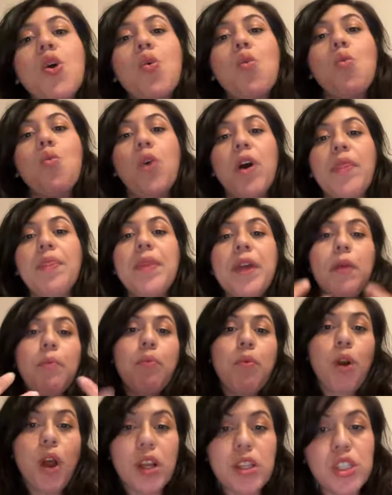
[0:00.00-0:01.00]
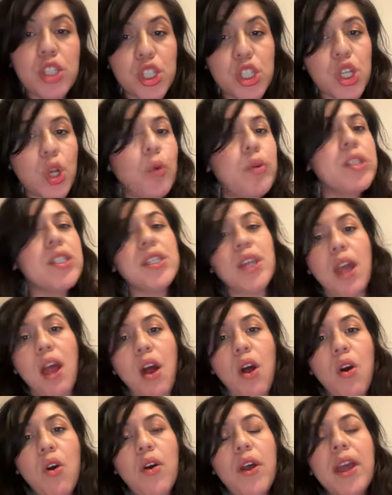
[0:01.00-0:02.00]
what they brought to show and
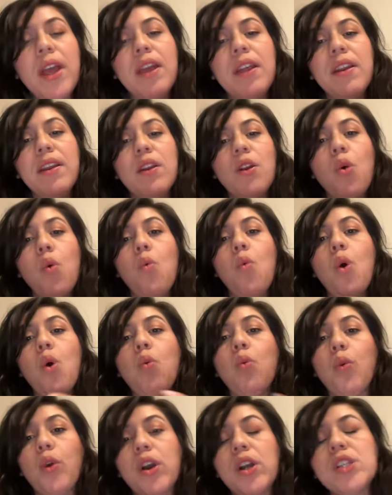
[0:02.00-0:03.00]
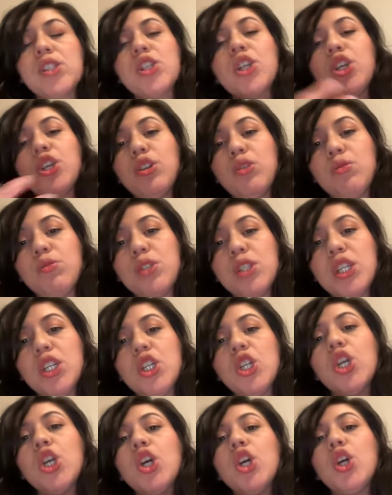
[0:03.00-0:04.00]
tell and what words they're using